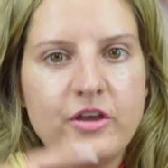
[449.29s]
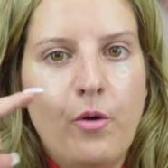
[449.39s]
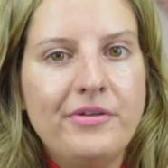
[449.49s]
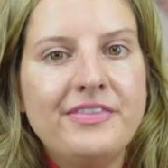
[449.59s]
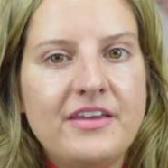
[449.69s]
The
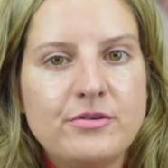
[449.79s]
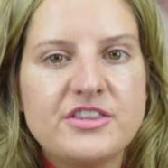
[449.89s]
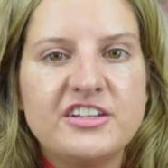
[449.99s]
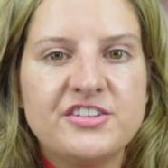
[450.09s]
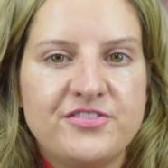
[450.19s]
only thing
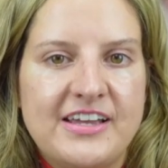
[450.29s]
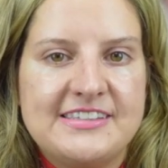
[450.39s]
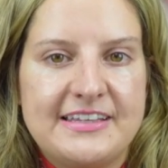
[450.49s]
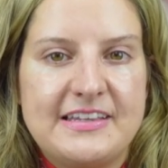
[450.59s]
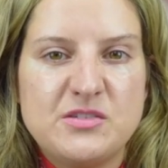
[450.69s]
with the
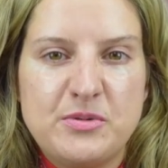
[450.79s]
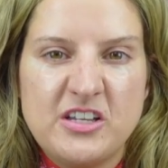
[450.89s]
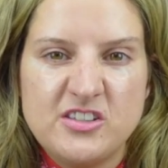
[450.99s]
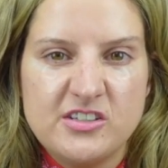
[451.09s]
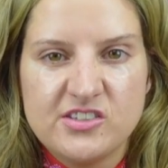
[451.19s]
device like this,
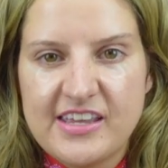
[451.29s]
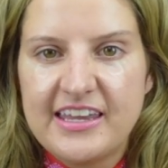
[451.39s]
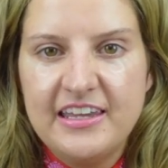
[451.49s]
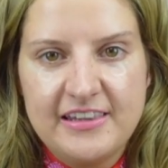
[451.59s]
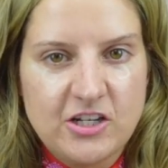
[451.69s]
because there's
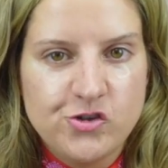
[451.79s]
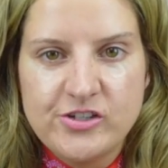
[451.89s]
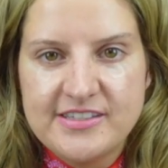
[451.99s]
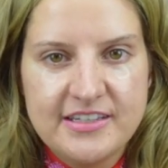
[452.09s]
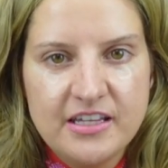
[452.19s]
like
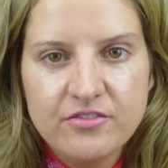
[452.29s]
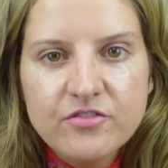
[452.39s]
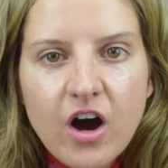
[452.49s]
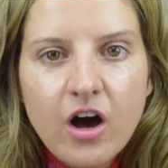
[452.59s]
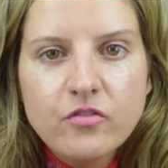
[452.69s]
electricity
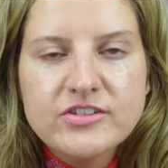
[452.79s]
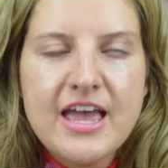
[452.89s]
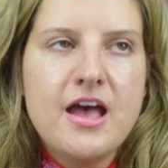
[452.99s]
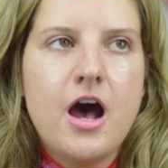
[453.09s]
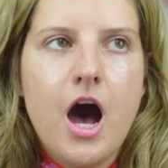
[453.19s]
involved,
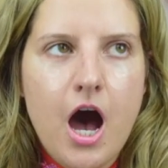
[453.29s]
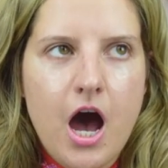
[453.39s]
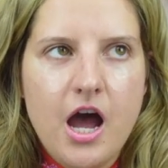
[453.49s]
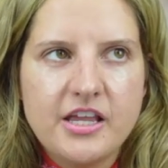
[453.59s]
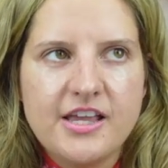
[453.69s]

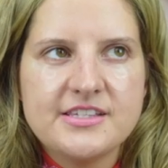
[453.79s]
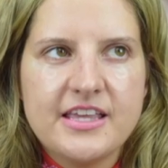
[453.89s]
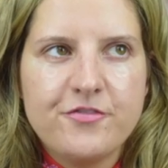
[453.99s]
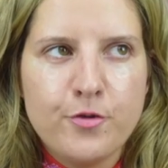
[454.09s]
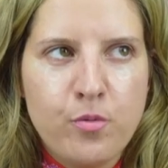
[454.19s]
uh,
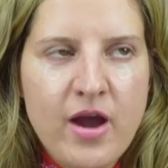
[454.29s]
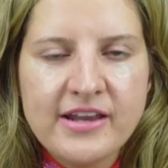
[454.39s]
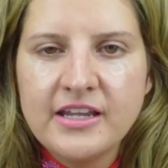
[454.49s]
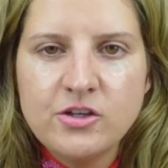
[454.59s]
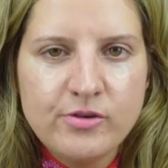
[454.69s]
is if you're
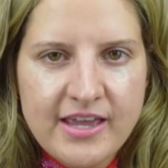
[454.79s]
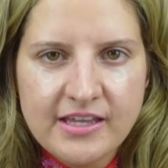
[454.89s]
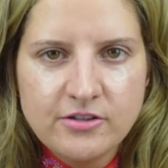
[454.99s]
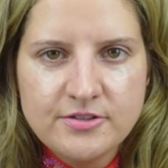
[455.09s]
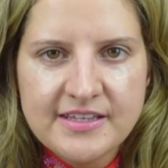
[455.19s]
pregnant, you
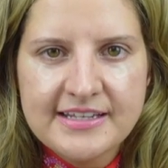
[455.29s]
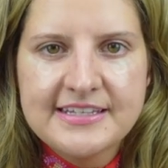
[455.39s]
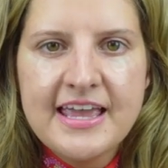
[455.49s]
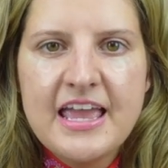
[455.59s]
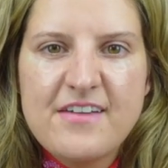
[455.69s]
can't use it.